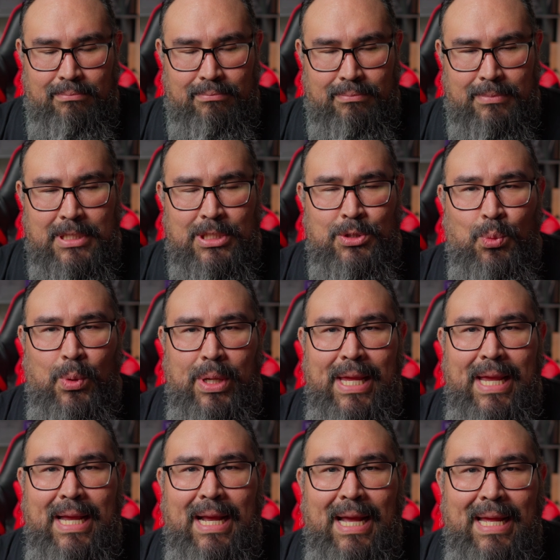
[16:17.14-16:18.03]
This way
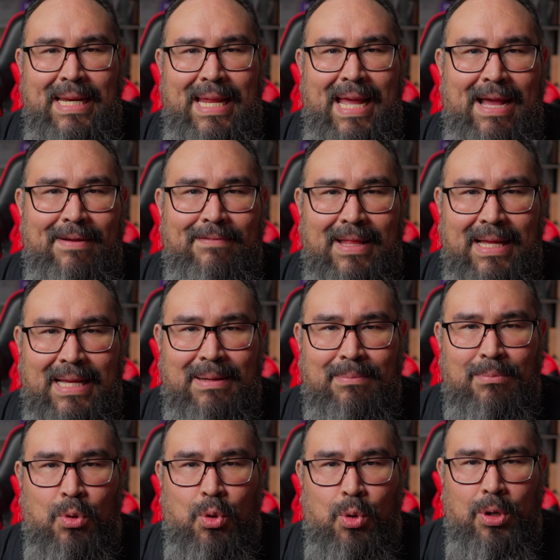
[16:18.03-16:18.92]
you kind of have like a
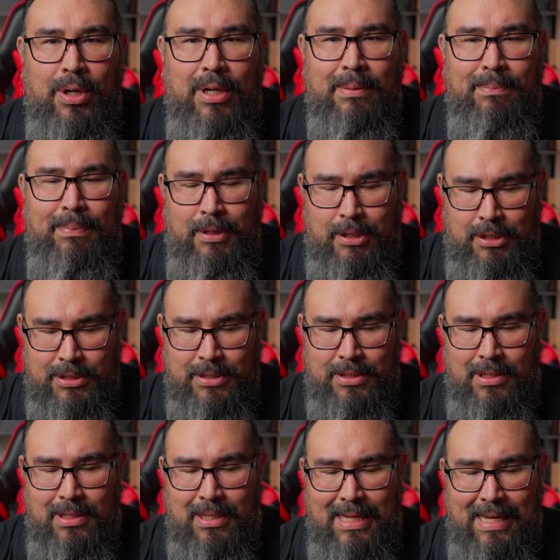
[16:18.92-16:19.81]
more
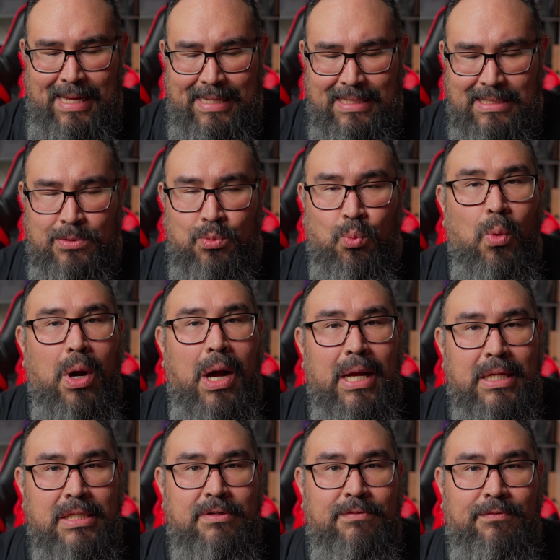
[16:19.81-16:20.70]
personalized
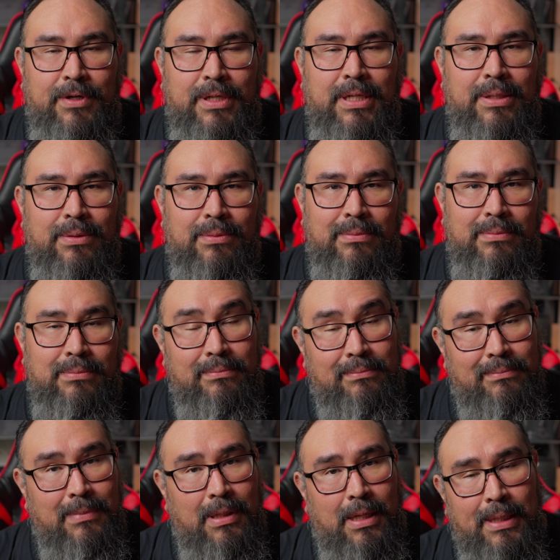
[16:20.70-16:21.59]
watch for you.
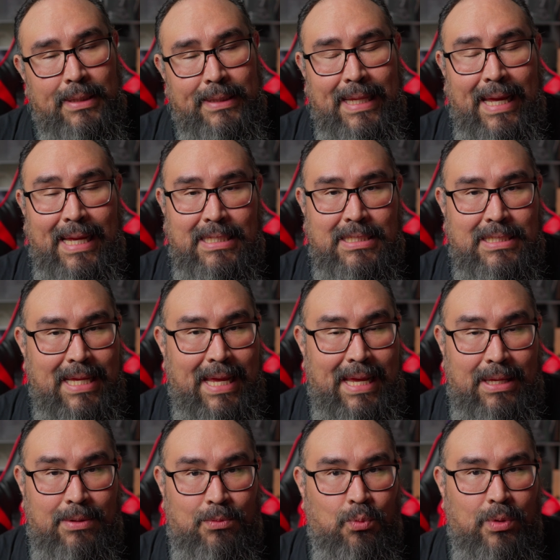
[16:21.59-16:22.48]
That's
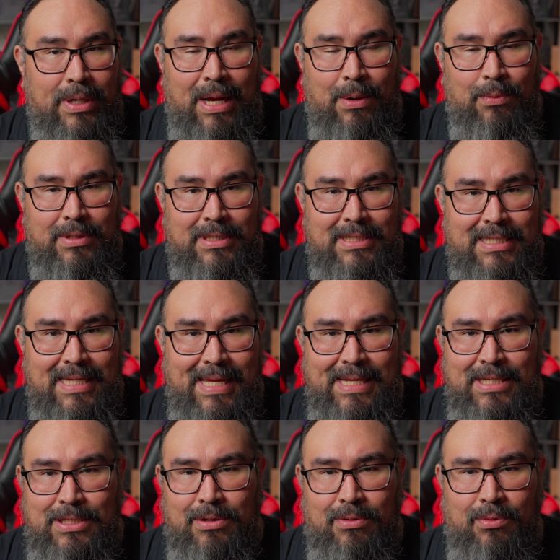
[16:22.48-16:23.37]
like what I would
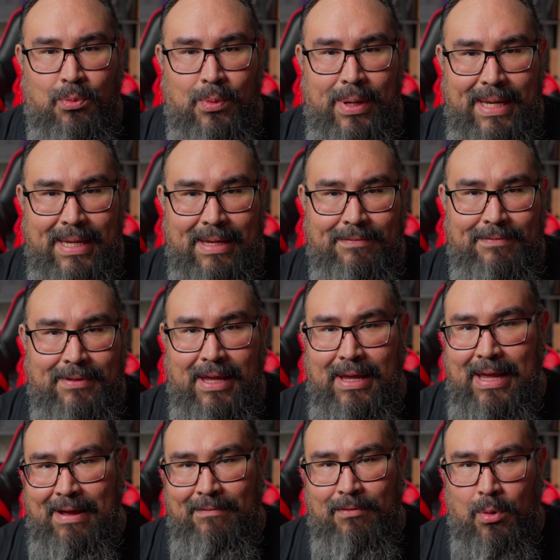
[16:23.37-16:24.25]
say to Awei if
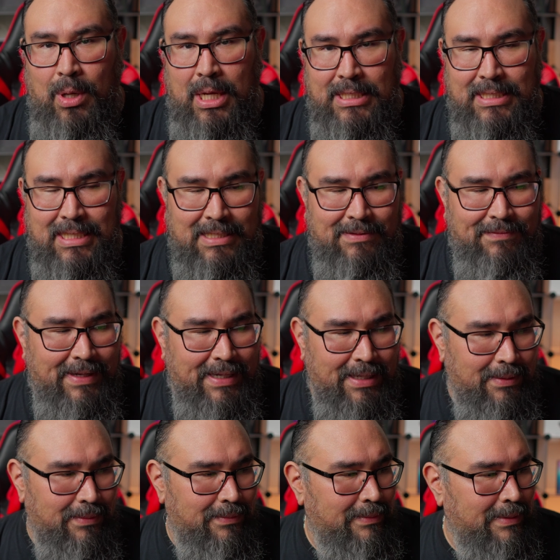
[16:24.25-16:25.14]
they ever watch this
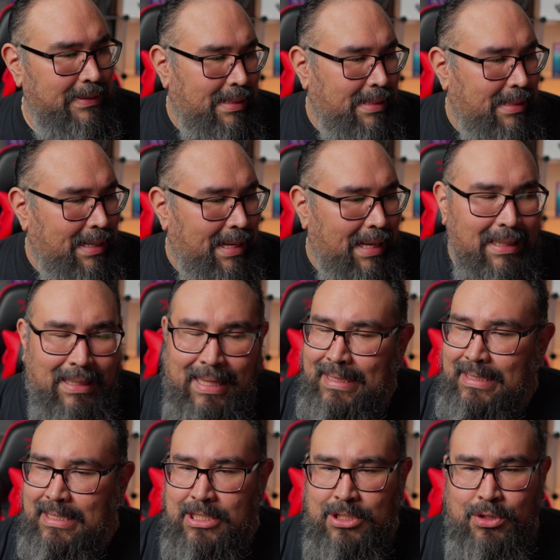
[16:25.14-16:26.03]
video. I
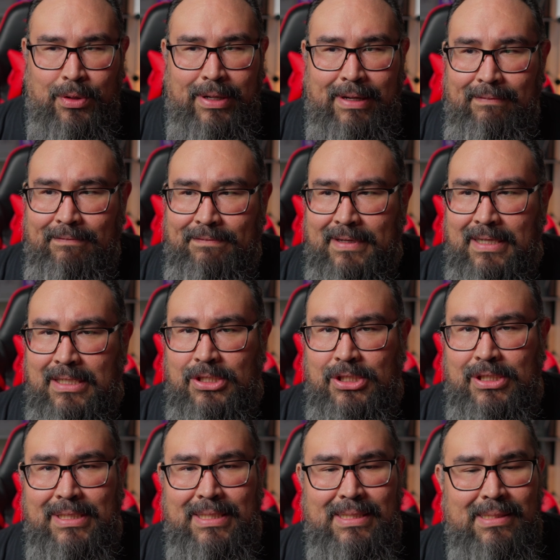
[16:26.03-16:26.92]
like the screen
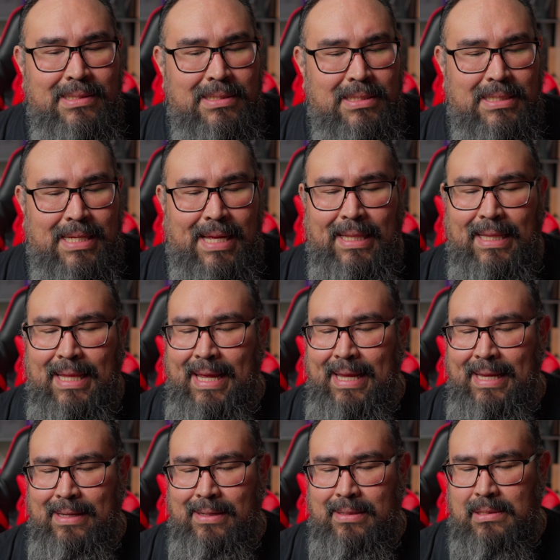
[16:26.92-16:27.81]
functions. I
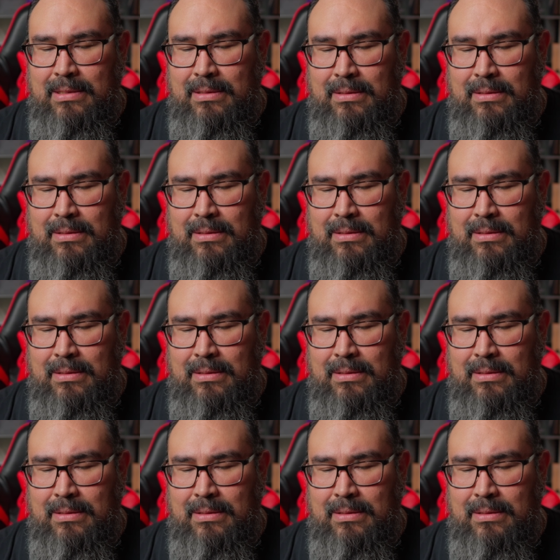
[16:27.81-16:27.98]
like